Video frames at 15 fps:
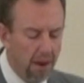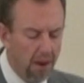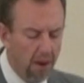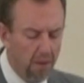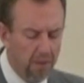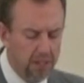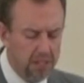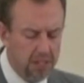
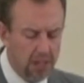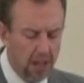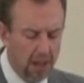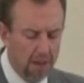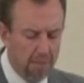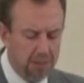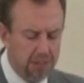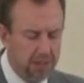all this
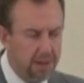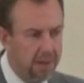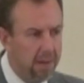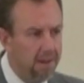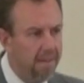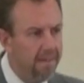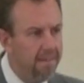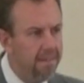stops.
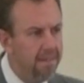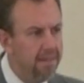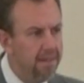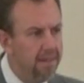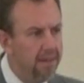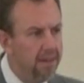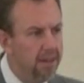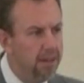
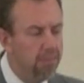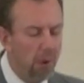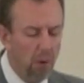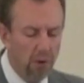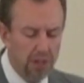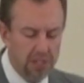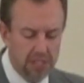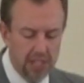The
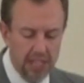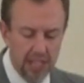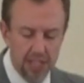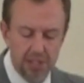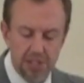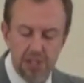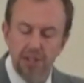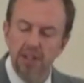point is
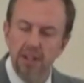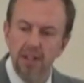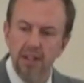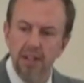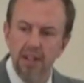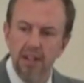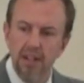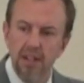this.
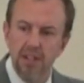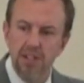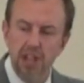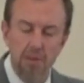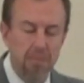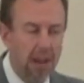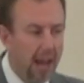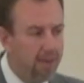
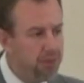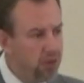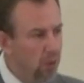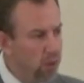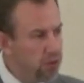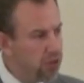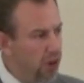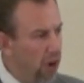Sometimes
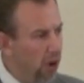doors are